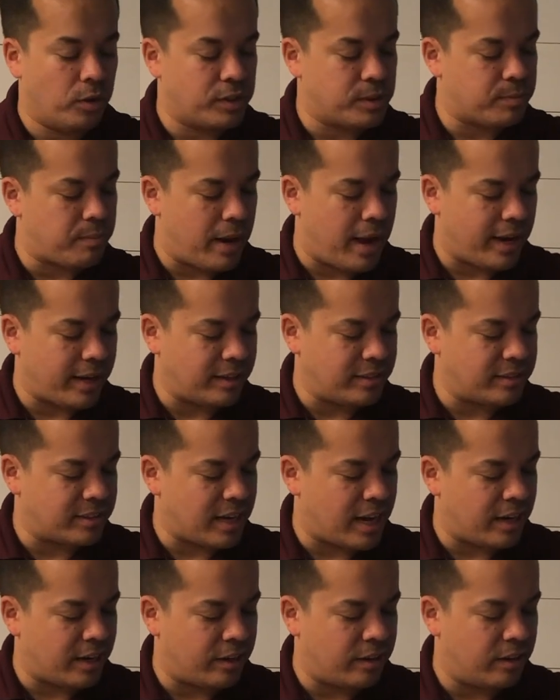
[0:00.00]
us back, and it's
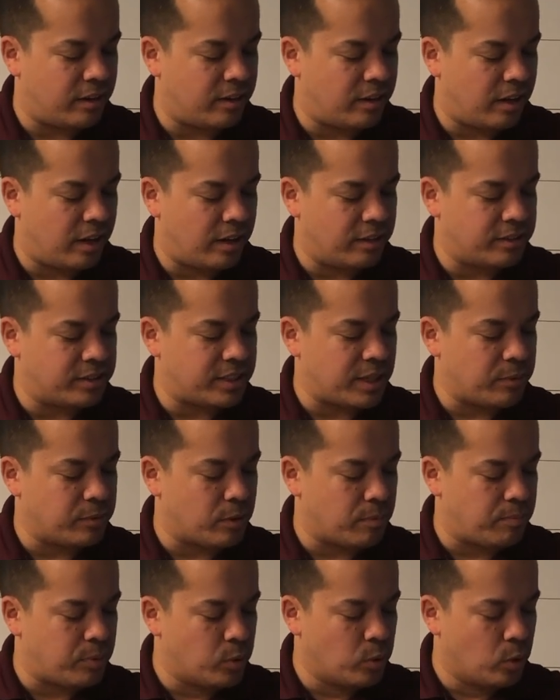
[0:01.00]
kind of uh, the same with
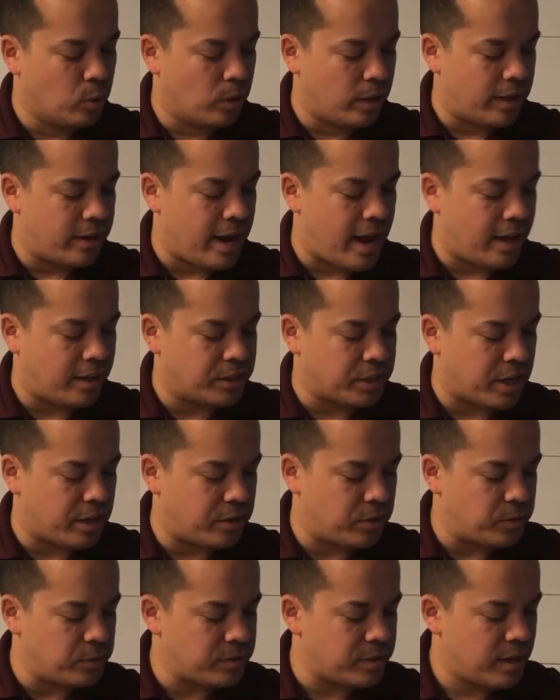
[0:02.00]
the pool analogy I
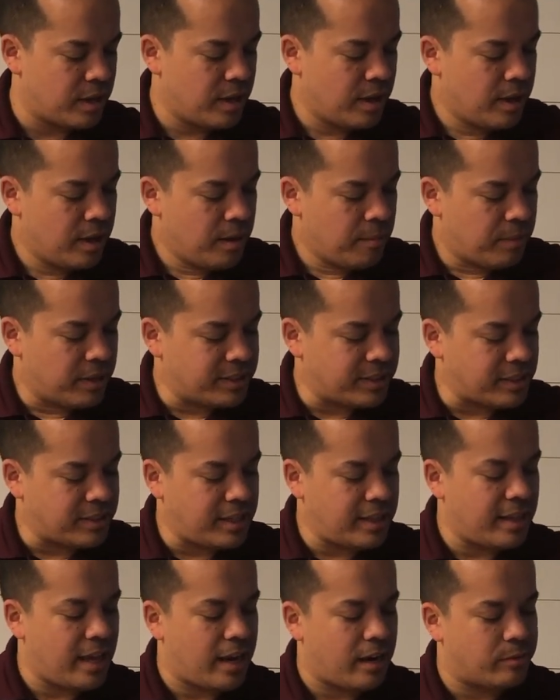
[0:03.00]
used. But it says, He
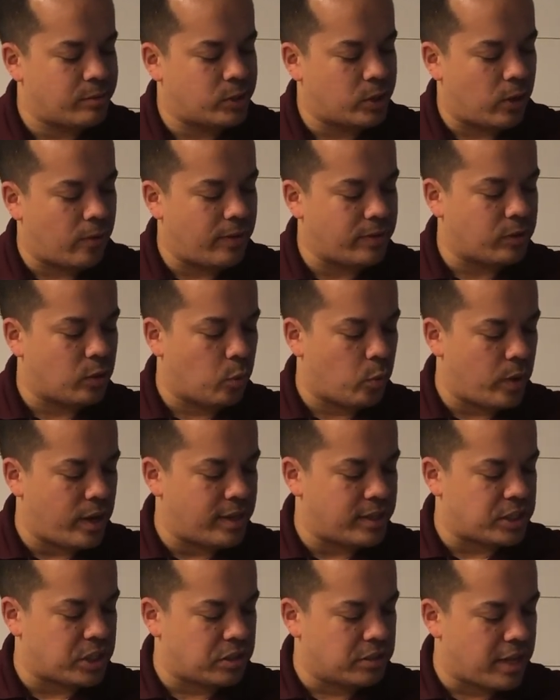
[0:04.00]
that observeth the wind
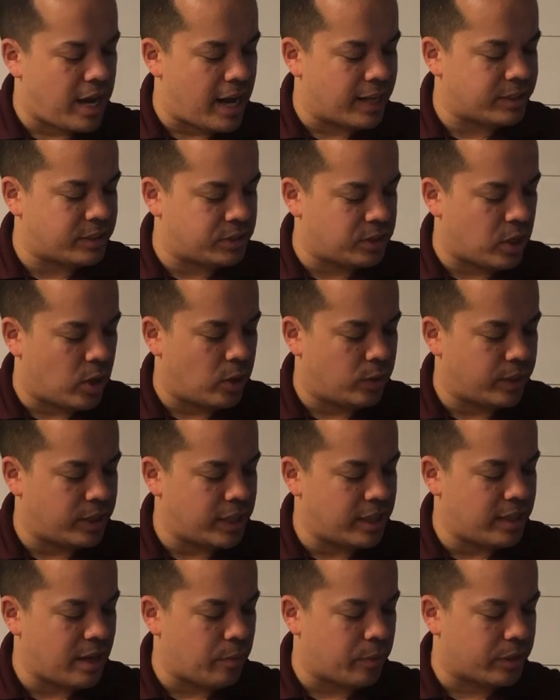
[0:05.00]
shall not sow, and he
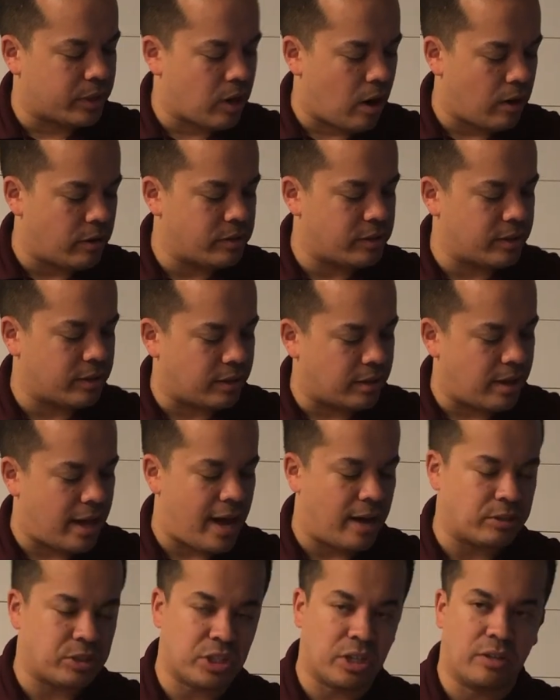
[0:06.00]
that regardeth the
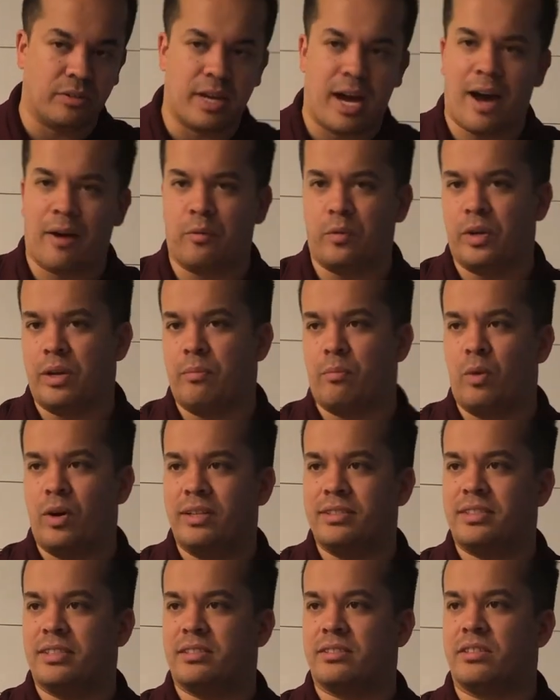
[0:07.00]
clouds shall not reap. What
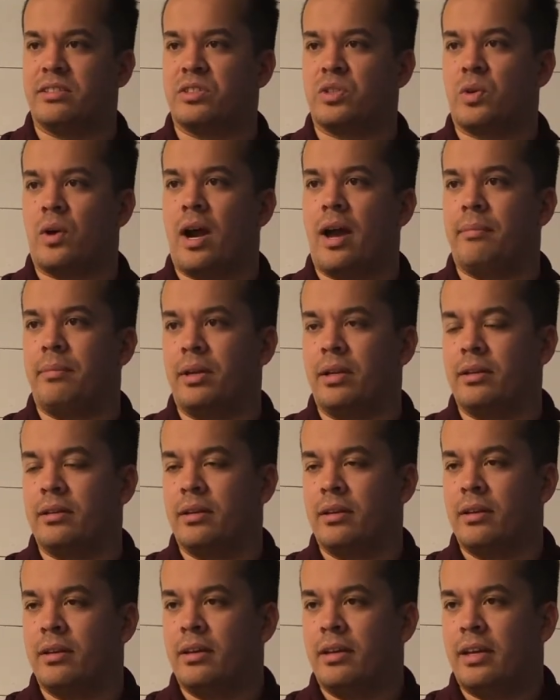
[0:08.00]
is this describing
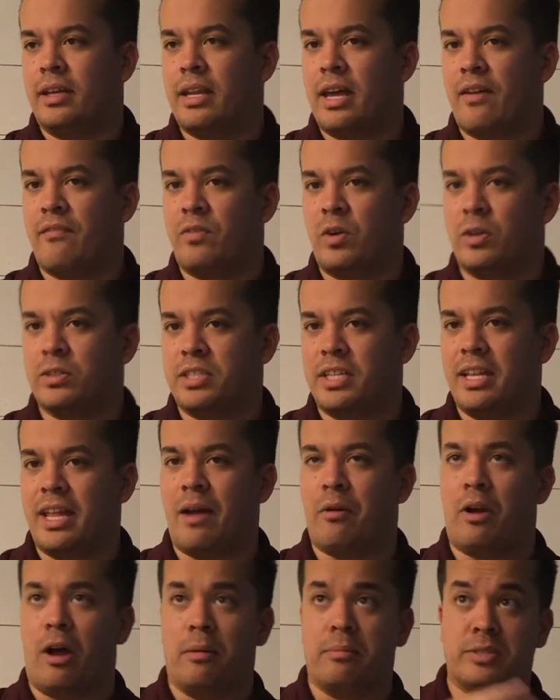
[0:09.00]
in that verse? He that
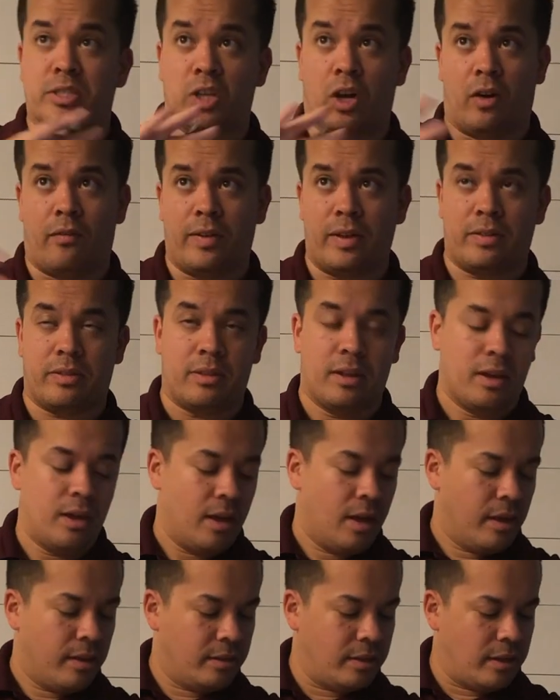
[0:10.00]
observeth
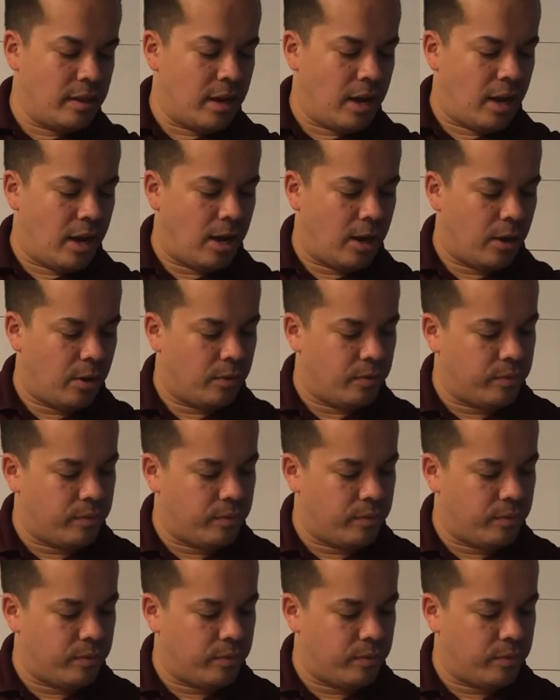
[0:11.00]
the, uh,